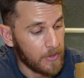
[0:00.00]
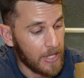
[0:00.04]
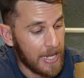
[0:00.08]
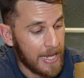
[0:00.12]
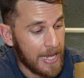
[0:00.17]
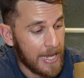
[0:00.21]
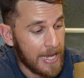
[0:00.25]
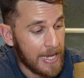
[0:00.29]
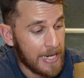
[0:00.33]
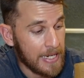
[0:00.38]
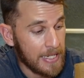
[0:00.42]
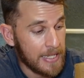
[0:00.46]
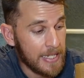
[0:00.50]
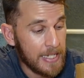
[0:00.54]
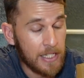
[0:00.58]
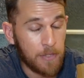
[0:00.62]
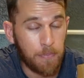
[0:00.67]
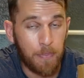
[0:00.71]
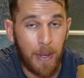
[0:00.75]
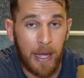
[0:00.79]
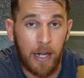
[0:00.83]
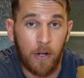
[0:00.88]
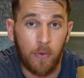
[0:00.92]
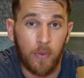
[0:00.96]
And these
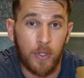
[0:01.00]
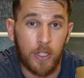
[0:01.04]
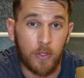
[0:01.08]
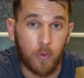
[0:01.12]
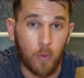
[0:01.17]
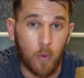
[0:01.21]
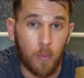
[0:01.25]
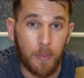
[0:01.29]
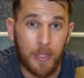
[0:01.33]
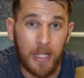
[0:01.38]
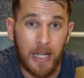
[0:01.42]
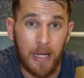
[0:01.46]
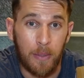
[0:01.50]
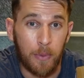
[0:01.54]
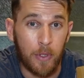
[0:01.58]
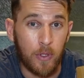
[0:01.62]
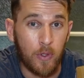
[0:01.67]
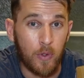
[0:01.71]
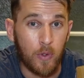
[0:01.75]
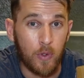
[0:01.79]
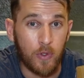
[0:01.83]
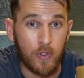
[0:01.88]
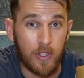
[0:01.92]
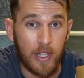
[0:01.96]
batteries will be able to
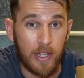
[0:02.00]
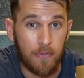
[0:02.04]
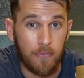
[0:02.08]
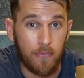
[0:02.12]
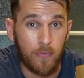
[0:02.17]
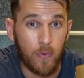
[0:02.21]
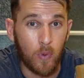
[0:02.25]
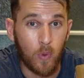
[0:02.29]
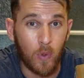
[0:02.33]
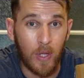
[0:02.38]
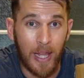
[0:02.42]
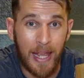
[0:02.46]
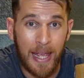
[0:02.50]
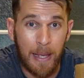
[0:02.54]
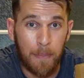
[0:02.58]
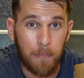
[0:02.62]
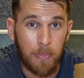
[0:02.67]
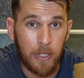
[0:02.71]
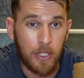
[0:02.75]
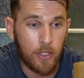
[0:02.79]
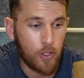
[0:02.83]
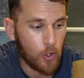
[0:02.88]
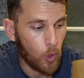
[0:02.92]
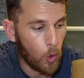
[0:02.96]
use their full
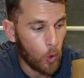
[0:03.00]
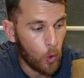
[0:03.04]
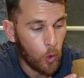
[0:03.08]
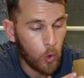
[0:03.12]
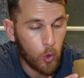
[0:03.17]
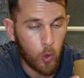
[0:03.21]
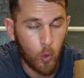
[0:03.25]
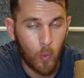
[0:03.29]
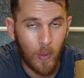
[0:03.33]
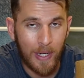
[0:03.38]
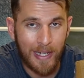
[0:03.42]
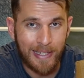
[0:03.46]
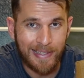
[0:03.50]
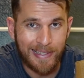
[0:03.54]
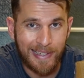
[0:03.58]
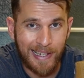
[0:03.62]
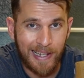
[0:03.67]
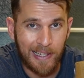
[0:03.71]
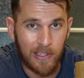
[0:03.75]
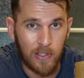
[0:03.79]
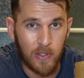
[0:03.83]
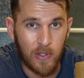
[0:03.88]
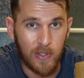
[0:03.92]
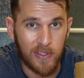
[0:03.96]
ampage all the way
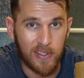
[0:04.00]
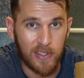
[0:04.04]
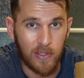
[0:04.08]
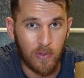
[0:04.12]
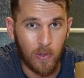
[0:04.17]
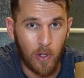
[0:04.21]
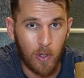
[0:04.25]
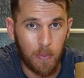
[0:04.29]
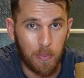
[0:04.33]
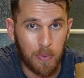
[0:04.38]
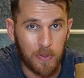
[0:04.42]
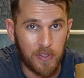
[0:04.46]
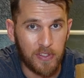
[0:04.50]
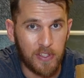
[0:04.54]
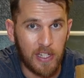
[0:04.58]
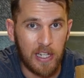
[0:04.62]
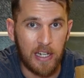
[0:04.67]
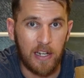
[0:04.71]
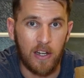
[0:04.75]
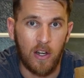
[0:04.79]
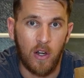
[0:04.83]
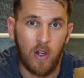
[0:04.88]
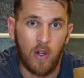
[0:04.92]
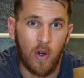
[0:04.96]
down to
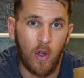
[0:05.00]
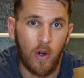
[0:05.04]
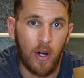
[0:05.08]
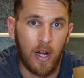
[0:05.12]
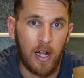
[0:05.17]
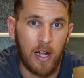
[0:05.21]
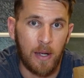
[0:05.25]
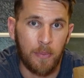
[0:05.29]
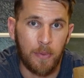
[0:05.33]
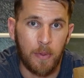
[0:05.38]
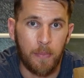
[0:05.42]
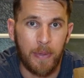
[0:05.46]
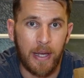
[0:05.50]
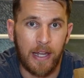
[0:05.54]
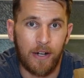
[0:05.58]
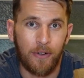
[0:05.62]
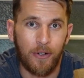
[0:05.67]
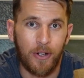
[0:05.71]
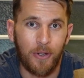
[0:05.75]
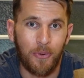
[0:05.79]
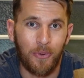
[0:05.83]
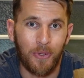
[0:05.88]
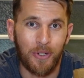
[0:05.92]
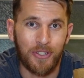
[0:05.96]
0%, not harm the
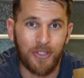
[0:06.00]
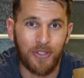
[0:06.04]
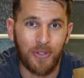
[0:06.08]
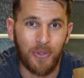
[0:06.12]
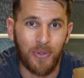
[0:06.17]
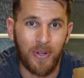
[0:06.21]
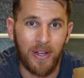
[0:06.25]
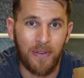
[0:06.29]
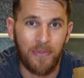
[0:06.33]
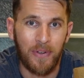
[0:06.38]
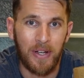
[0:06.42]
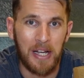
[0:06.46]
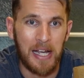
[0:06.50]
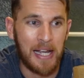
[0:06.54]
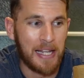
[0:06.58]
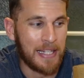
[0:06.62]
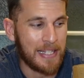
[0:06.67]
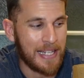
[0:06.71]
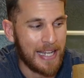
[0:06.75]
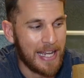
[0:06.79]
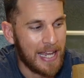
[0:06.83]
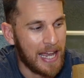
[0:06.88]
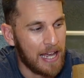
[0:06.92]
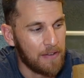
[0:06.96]
battery whatsoever, and
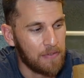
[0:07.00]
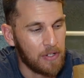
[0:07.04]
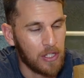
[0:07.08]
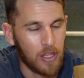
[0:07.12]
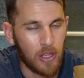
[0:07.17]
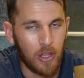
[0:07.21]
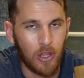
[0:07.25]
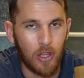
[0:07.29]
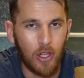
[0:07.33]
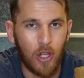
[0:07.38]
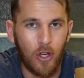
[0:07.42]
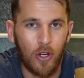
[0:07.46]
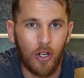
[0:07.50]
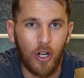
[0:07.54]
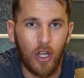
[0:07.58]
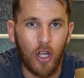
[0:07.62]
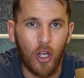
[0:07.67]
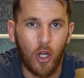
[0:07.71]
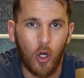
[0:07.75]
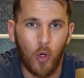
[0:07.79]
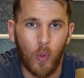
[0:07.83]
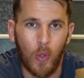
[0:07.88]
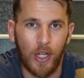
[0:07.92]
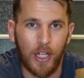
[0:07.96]
they have a lot
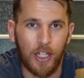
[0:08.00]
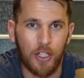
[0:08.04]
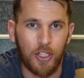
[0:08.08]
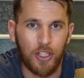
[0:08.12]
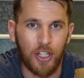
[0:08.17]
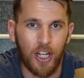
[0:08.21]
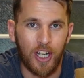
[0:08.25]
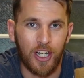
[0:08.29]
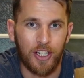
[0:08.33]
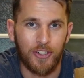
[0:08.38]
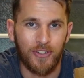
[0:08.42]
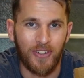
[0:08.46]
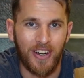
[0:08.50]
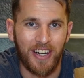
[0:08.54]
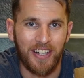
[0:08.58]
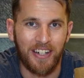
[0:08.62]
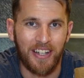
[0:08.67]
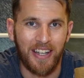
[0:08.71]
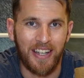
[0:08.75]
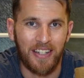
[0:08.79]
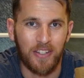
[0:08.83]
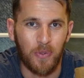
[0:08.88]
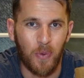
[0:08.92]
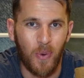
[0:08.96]
quicker charge rate
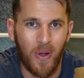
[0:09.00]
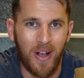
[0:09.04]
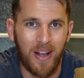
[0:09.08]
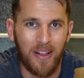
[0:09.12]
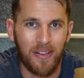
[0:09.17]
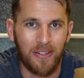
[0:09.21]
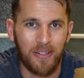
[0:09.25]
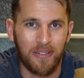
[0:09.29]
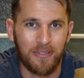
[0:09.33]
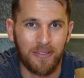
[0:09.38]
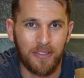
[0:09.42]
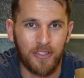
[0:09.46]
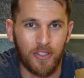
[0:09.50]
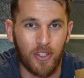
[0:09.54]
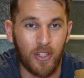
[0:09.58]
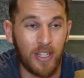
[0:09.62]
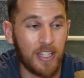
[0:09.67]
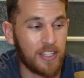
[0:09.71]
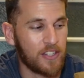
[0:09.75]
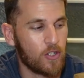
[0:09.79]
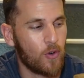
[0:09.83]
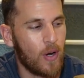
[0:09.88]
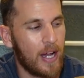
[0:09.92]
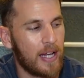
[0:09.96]
as well. So
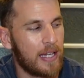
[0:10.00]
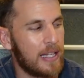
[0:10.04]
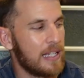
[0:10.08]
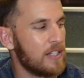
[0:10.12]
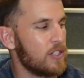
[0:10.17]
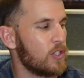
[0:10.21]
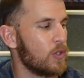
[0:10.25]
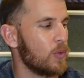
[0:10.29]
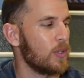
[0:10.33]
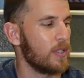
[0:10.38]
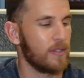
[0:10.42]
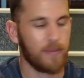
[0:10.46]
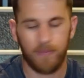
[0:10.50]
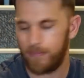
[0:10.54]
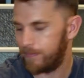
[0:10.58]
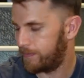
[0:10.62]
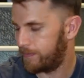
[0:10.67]
let's crack into it.